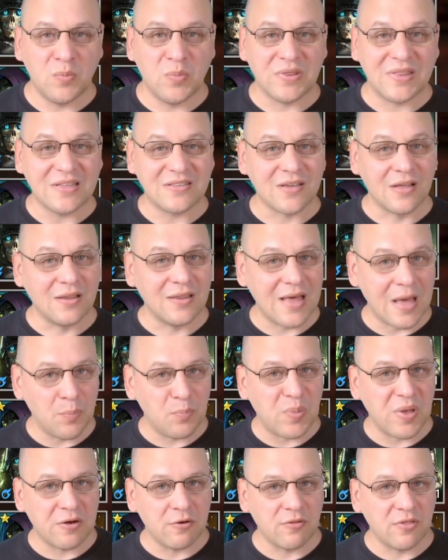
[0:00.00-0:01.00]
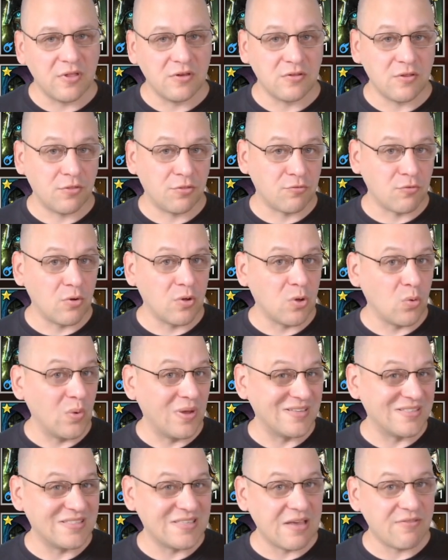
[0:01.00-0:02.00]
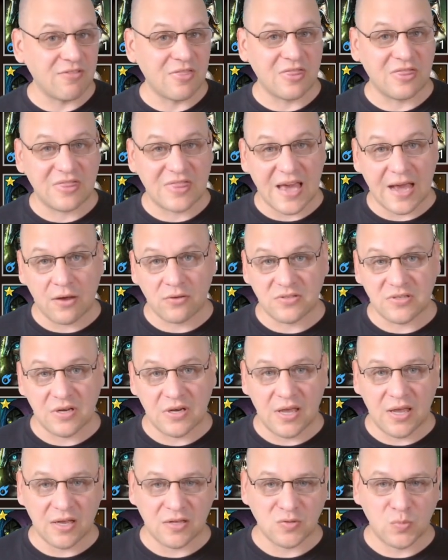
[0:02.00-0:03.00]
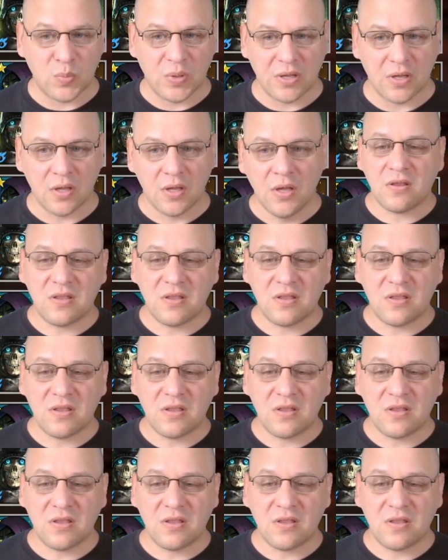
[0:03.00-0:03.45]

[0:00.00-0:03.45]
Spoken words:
but that's a lot better than throwing away 7,000 XP.